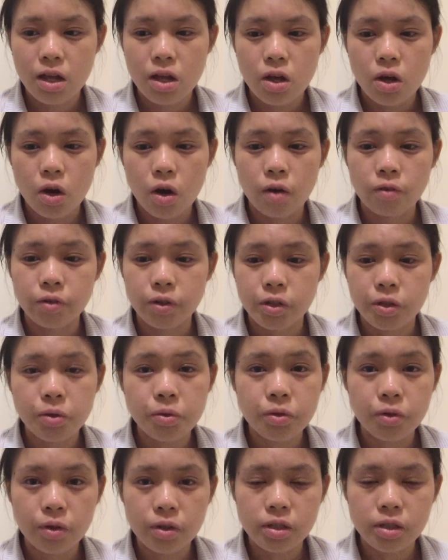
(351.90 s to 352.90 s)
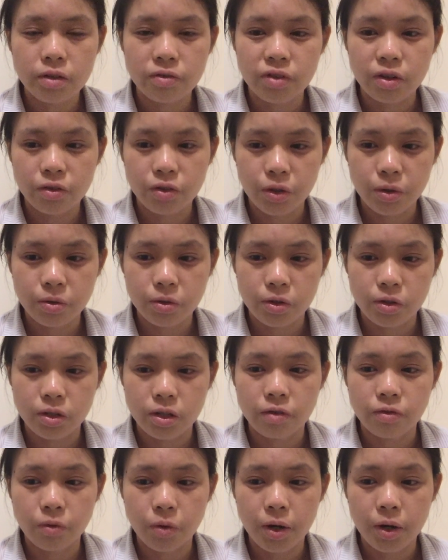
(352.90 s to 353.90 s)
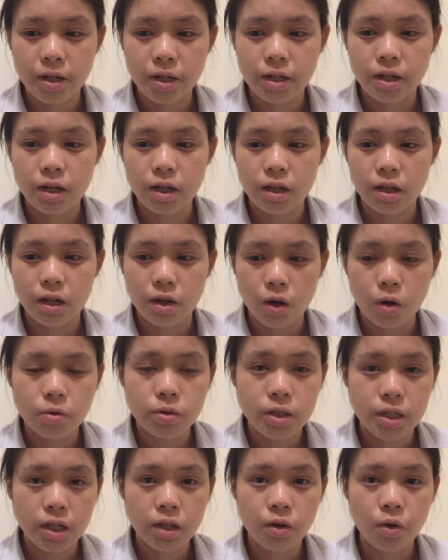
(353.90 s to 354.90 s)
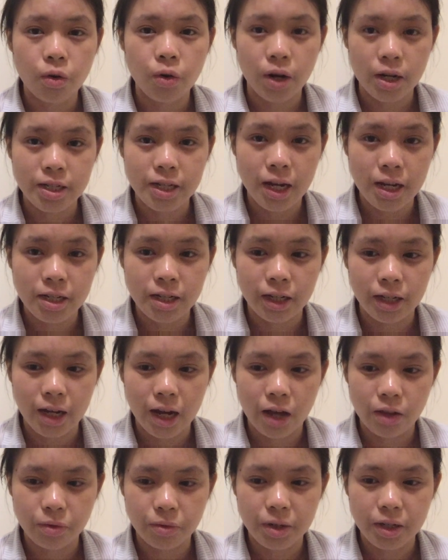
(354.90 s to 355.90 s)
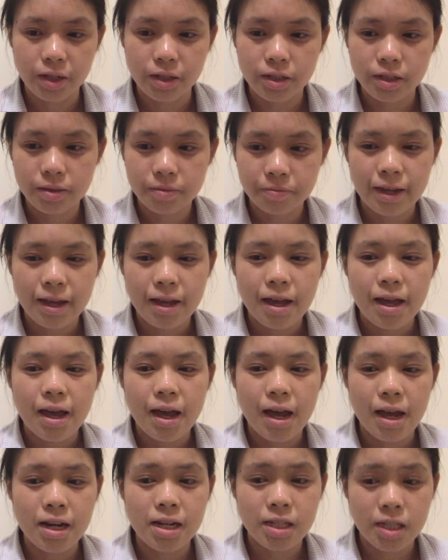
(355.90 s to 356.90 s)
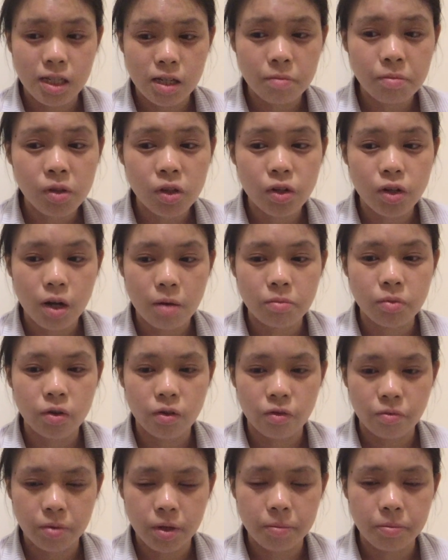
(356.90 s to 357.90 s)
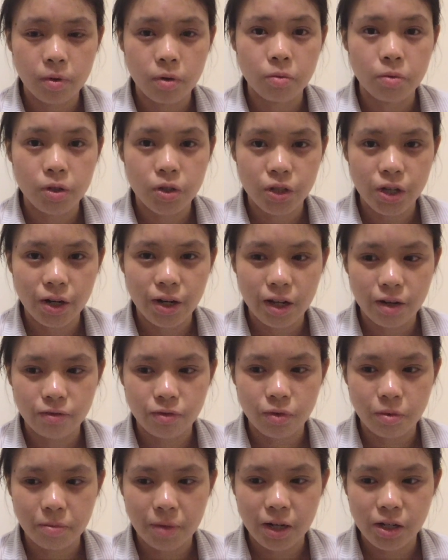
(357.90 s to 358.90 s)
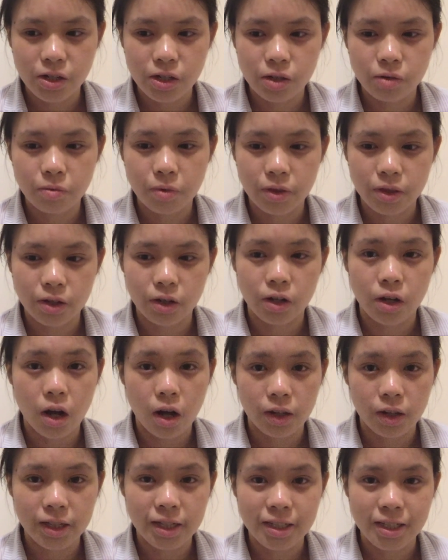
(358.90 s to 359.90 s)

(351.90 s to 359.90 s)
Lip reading: Over 2/3 of the users avoided hosting or attending gatherings, and a similar number of people would share information with their colleagues